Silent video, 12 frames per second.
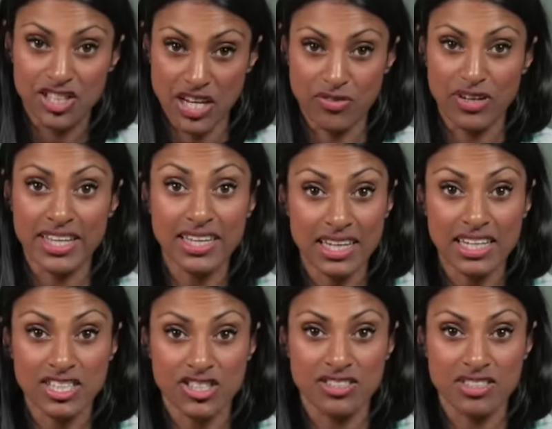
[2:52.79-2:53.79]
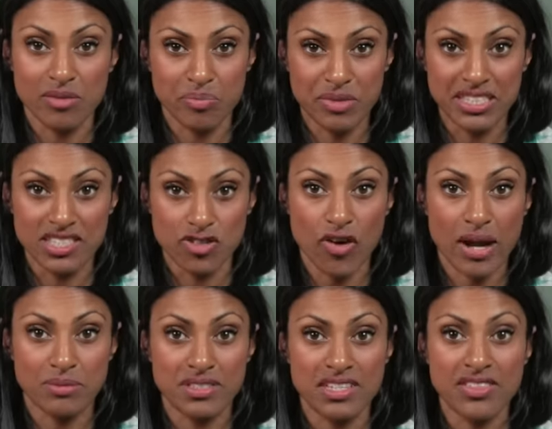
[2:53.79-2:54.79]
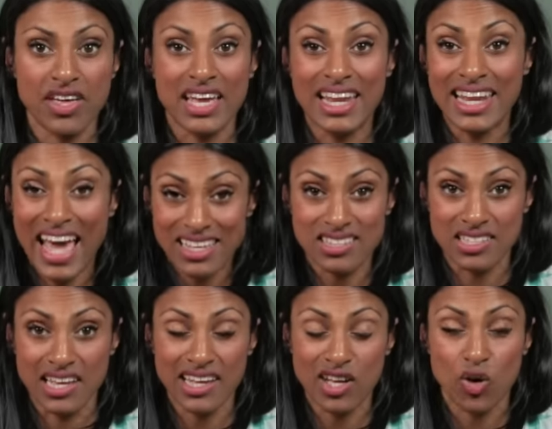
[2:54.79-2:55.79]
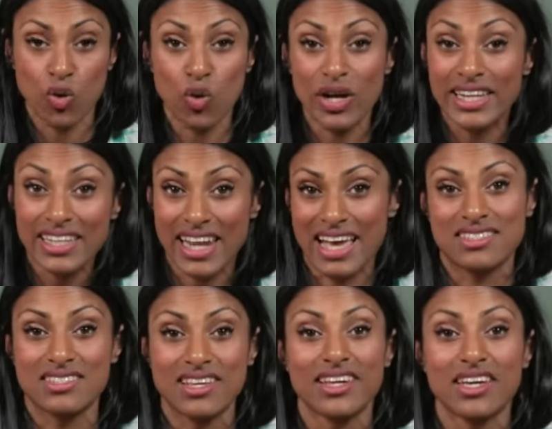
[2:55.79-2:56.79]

Generally, collisions decisions can be described as either elastic or inelastic.